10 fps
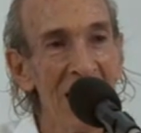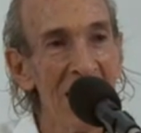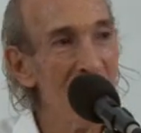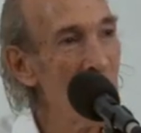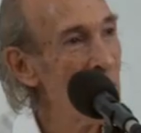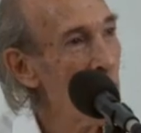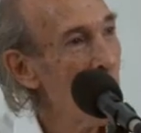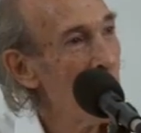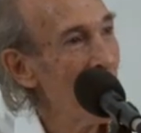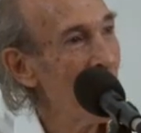So he
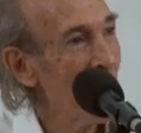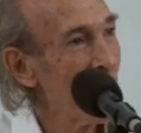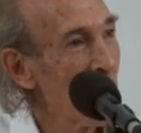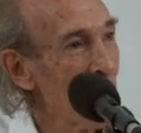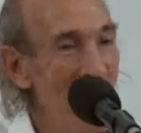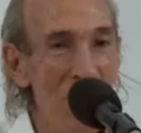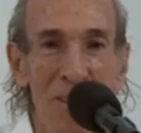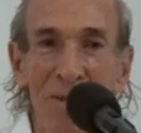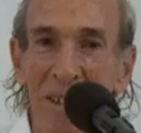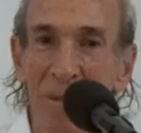told me quite
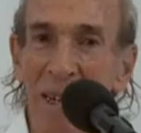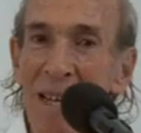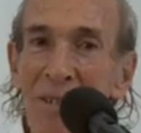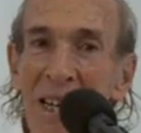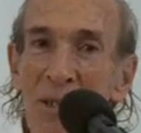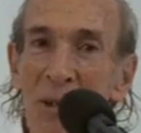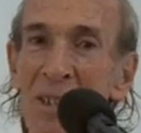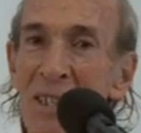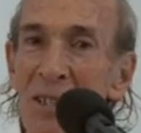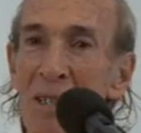often, whenever I took
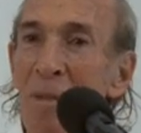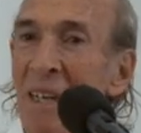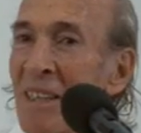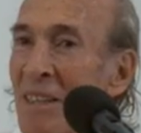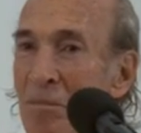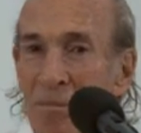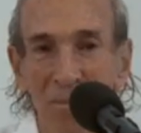this to the Mother,